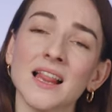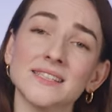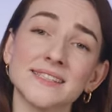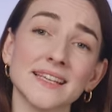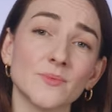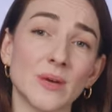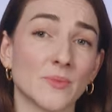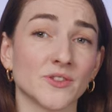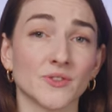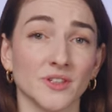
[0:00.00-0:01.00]
set
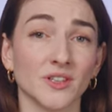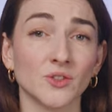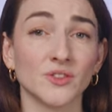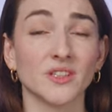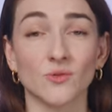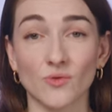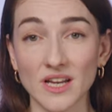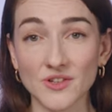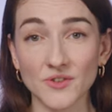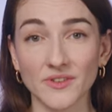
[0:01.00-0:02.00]
members could include a
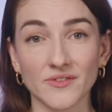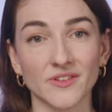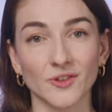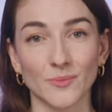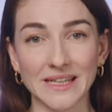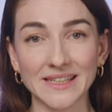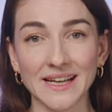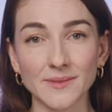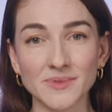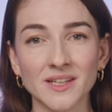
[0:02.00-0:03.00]
range of different domain
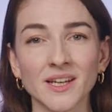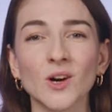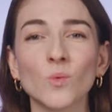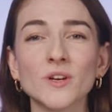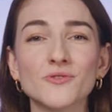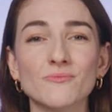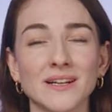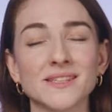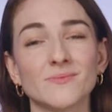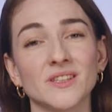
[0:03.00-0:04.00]
types, which
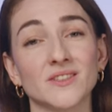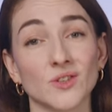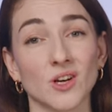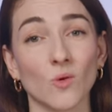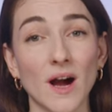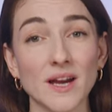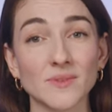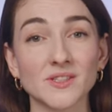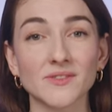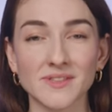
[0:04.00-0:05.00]
must meet the
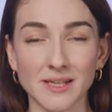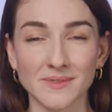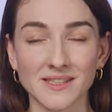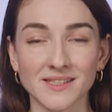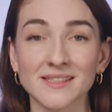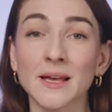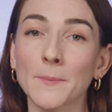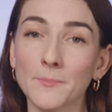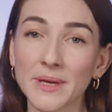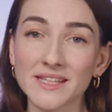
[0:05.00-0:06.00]
requirements of subsets
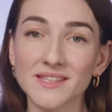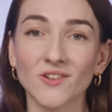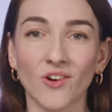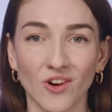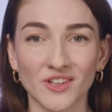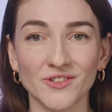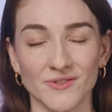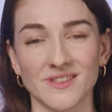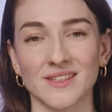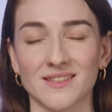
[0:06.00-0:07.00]
based on a
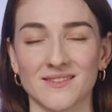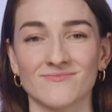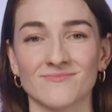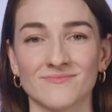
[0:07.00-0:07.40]
use case.